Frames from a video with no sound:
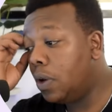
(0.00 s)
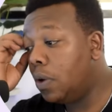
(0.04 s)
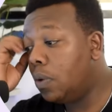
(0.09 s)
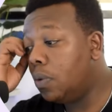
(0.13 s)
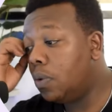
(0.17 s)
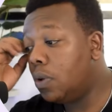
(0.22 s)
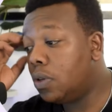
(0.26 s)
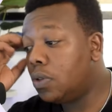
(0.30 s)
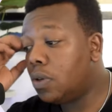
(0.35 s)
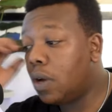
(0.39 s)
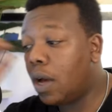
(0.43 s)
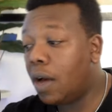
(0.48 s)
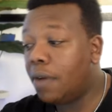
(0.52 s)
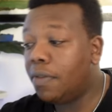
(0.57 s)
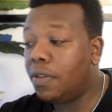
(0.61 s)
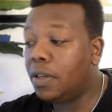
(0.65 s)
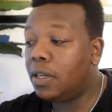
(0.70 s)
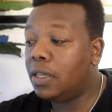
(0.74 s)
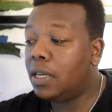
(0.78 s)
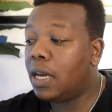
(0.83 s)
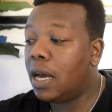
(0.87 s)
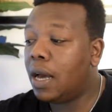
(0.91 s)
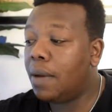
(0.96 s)
We also have
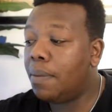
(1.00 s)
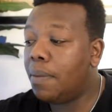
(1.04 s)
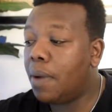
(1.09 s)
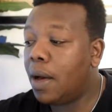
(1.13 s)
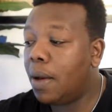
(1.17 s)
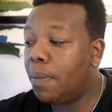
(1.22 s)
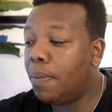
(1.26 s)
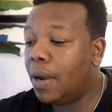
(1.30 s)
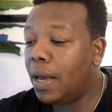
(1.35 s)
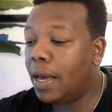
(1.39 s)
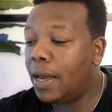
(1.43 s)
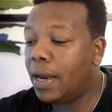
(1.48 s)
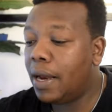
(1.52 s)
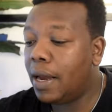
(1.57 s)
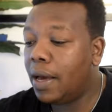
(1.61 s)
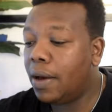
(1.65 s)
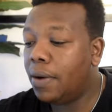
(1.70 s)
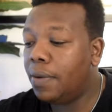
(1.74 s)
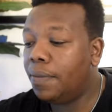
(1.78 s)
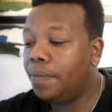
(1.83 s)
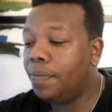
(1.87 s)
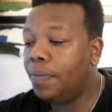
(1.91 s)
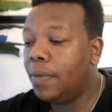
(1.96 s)
the tab apply
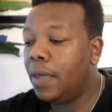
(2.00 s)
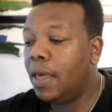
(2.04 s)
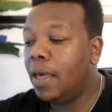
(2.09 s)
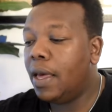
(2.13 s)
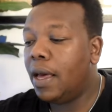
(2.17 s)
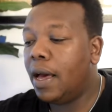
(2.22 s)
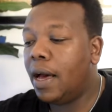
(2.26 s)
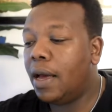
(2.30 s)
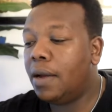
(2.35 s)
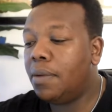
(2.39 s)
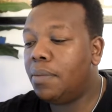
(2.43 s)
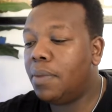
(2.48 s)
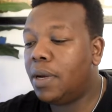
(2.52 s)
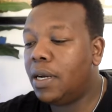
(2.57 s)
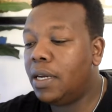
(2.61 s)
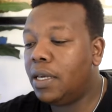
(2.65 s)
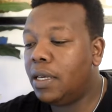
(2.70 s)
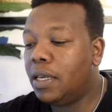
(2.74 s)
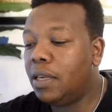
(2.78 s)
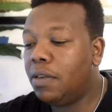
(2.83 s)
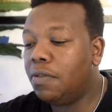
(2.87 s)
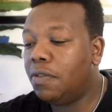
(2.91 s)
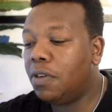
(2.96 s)
now. Earn
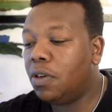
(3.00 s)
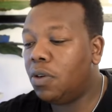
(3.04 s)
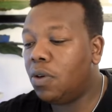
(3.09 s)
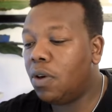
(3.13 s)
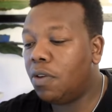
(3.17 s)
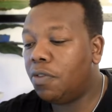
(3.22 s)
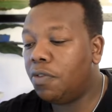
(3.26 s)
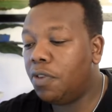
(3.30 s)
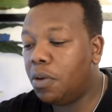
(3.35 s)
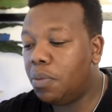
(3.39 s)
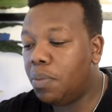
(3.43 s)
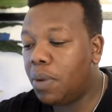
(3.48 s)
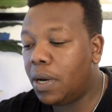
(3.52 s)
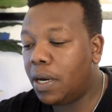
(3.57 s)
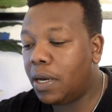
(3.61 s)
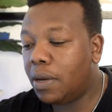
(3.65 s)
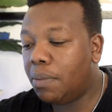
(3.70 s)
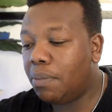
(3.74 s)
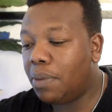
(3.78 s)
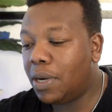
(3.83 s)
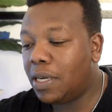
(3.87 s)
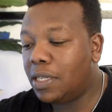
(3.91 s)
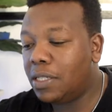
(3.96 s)
money, giving your
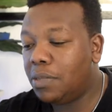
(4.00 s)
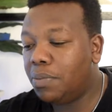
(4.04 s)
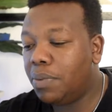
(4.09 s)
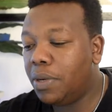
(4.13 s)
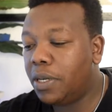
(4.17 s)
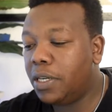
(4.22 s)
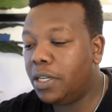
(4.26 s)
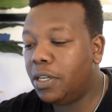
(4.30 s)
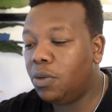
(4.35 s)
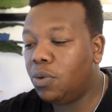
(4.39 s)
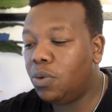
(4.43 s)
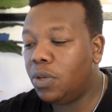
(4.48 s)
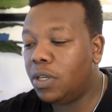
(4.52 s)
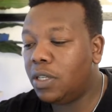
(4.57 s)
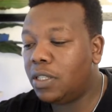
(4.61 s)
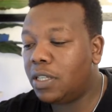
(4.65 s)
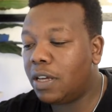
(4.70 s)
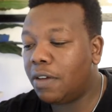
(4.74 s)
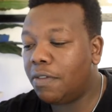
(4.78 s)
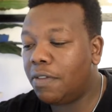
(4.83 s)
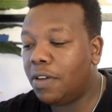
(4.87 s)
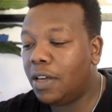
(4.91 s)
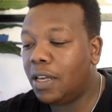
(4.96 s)
feedback, participate in quick
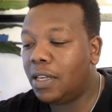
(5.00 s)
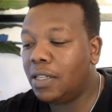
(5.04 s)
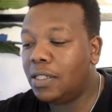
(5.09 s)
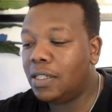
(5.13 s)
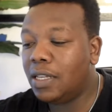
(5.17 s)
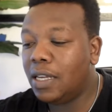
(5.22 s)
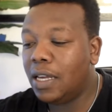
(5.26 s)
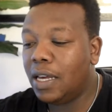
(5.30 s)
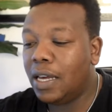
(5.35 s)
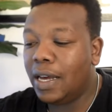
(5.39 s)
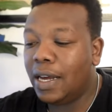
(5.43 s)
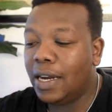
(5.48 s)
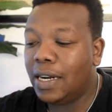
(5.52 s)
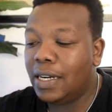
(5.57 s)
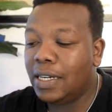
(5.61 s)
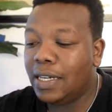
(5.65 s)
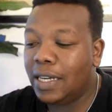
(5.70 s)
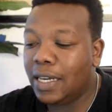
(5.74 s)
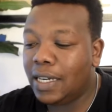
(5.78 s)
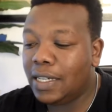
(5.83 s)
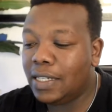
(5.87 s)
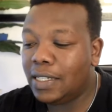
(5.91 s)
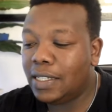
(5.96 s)
surveys,
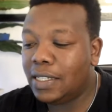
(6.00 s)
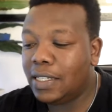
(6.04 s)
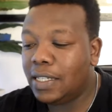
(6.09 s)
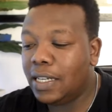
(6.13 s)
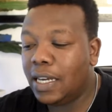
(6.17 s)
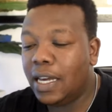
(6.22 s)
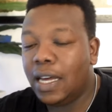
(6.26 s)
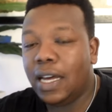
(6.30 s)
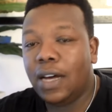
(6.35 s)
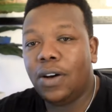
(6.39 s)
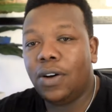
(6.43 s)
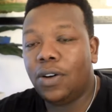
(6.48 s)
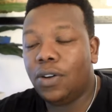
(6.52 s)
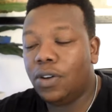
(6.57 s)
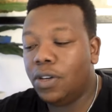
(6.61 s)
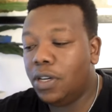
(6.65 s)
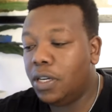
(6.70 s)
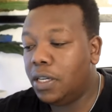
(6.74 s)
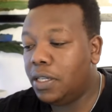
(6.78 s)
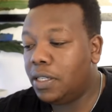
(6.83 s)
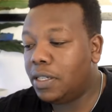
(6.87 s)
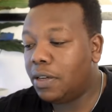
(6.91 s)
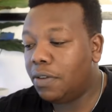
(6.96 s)
test, or
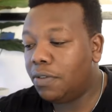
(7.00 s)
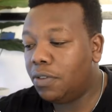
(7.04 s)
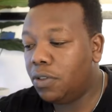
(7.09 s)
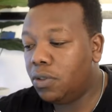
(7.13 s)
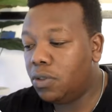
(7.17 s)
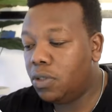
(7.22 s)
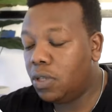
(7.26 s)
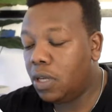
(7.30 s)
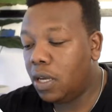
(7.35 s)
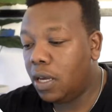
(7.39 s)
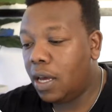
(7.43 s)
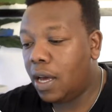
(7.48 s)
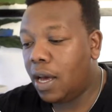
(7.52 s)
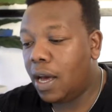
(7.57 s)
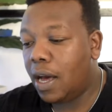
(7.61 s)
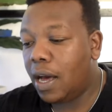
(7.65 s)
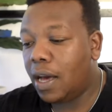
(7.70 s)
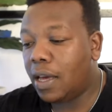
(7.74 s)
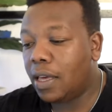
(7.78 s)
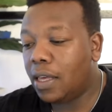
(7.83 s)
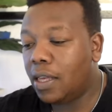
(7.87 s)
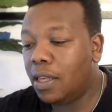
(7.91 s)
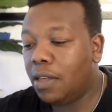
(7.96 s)
interviews,
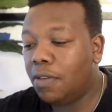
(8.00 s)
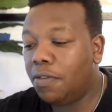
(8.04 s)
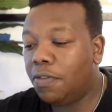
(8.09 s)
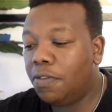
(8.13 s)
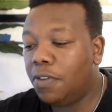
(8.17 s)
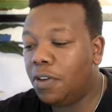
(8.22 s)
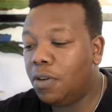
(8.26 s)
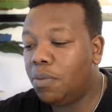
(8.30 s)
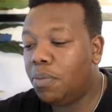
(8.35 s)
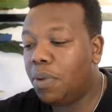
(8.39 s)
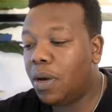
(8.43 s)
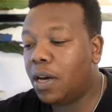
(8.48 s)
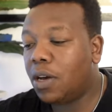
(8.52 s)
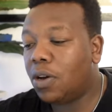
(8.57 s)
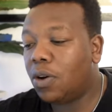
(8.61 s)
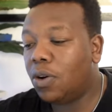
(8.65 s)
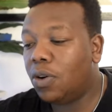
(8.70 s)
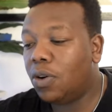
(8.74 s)
give feedback